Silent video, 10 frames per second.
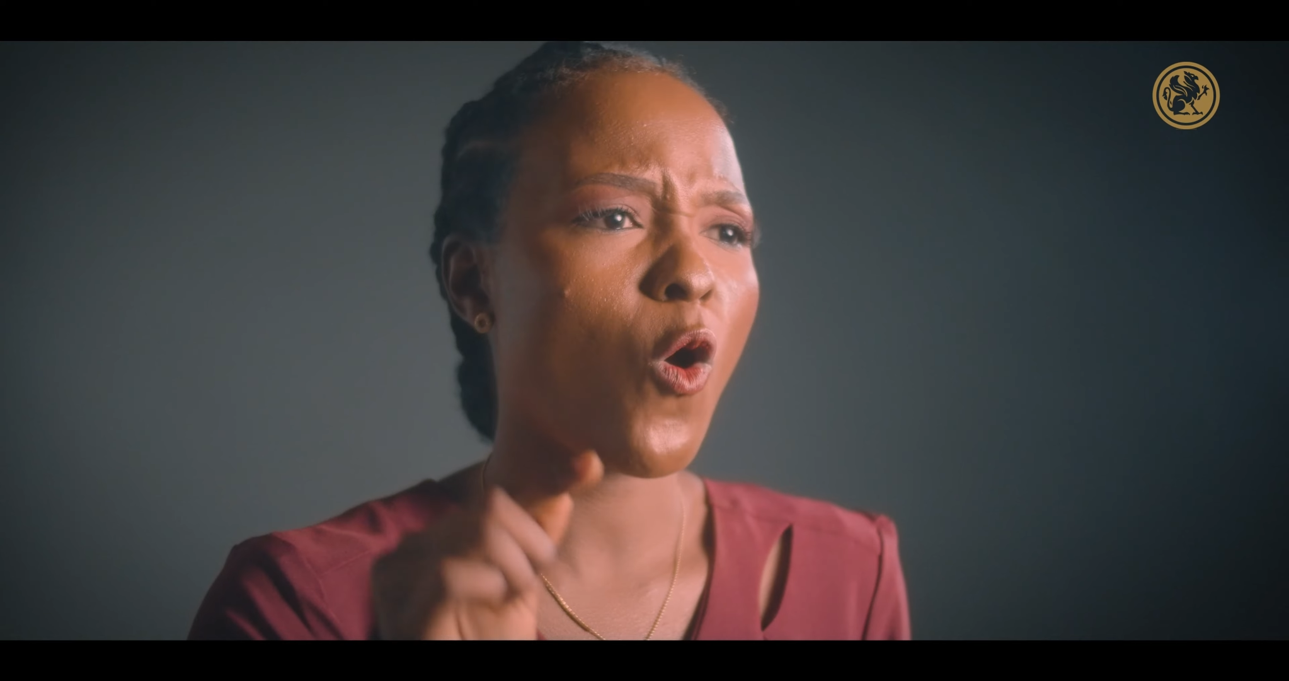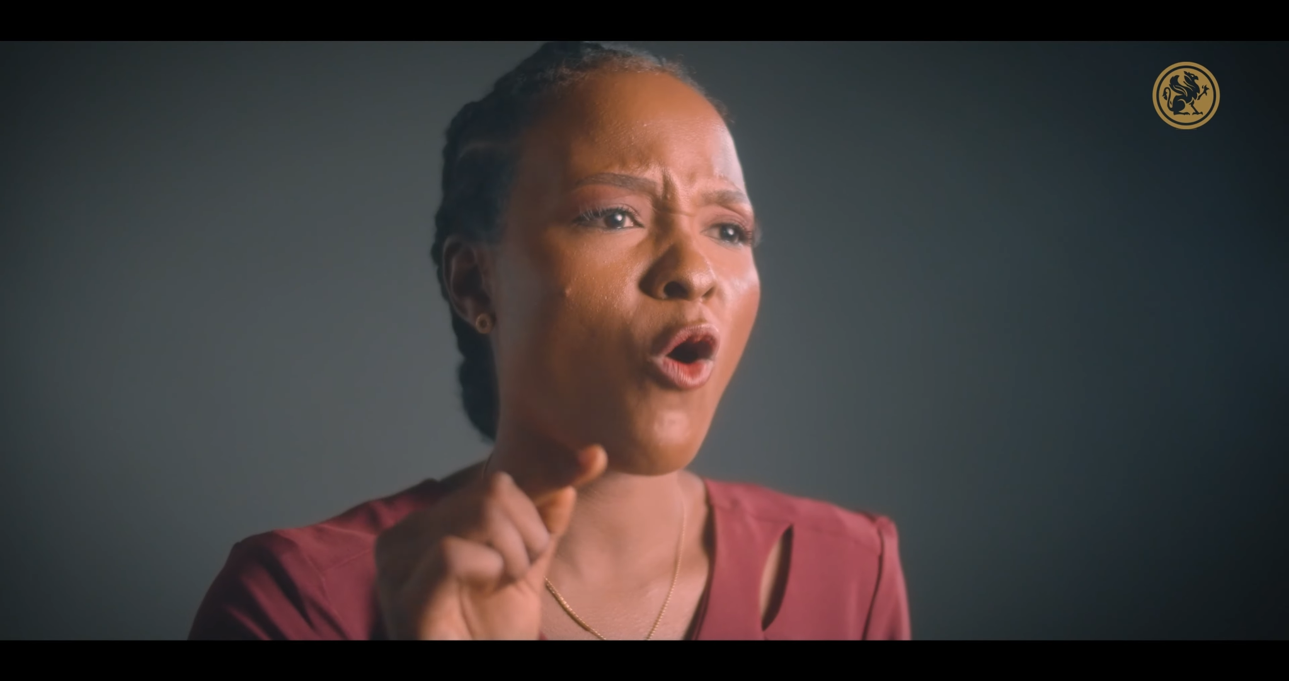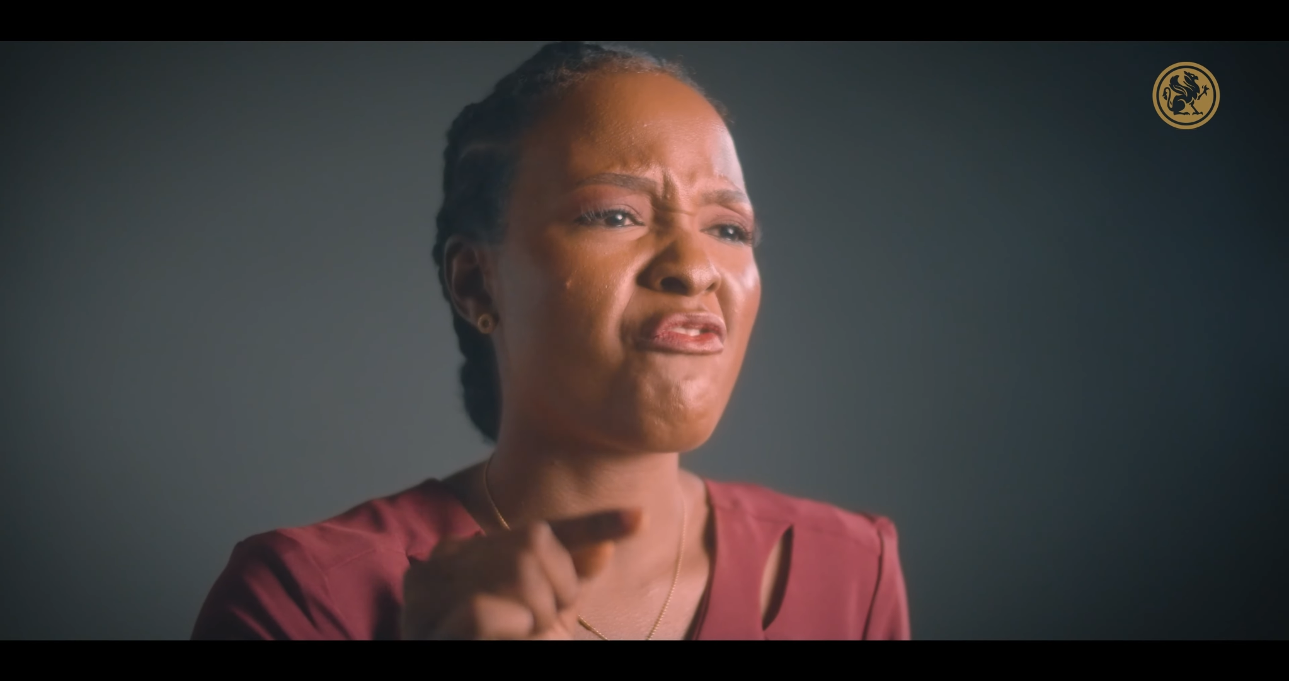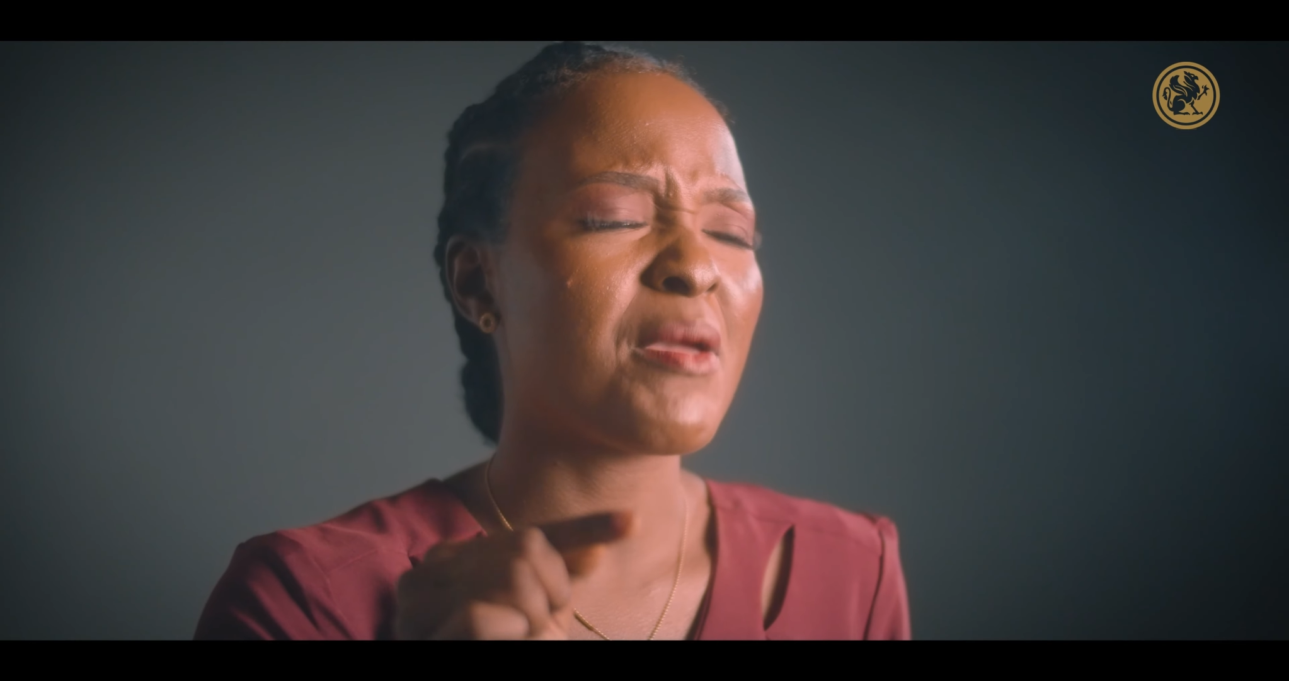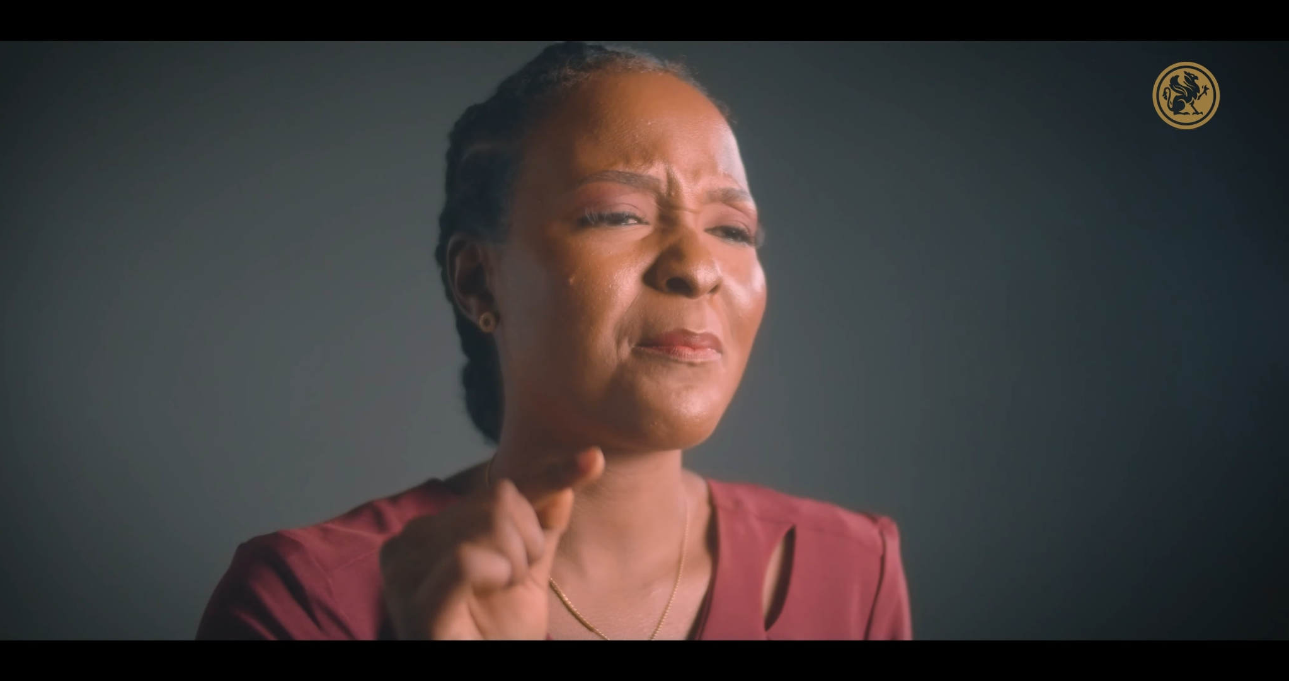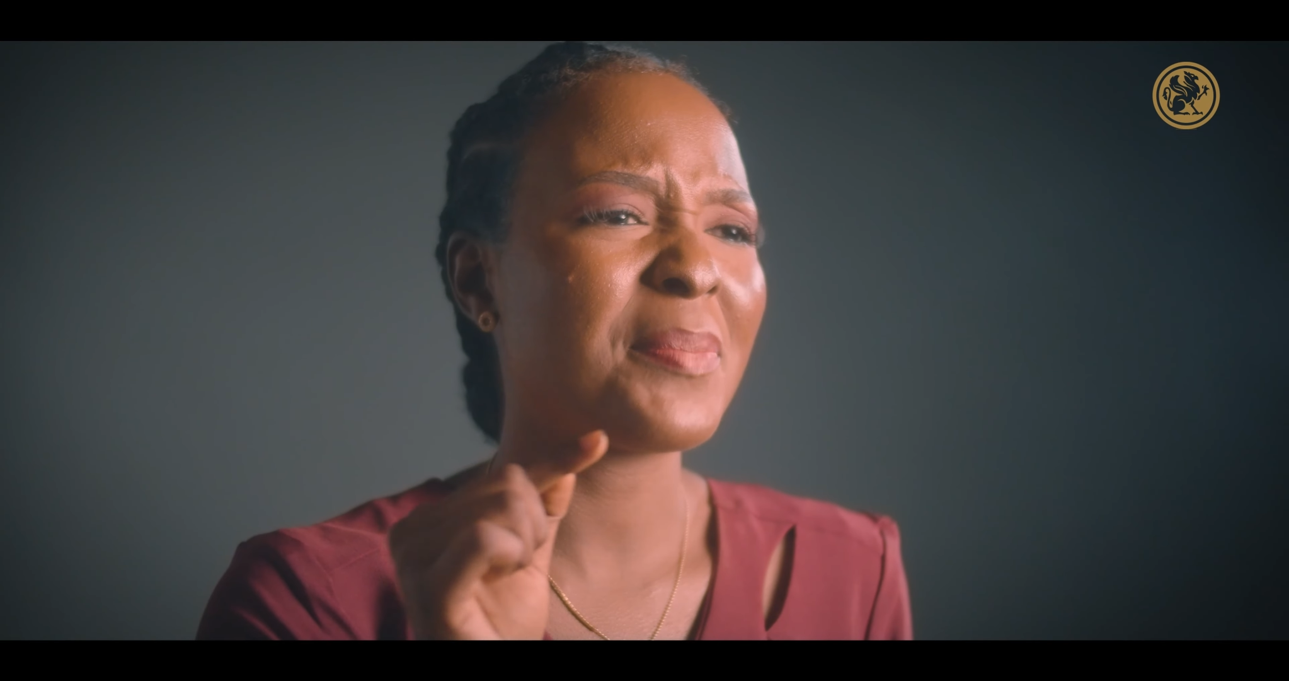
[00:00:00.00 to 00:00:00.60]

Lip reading: of a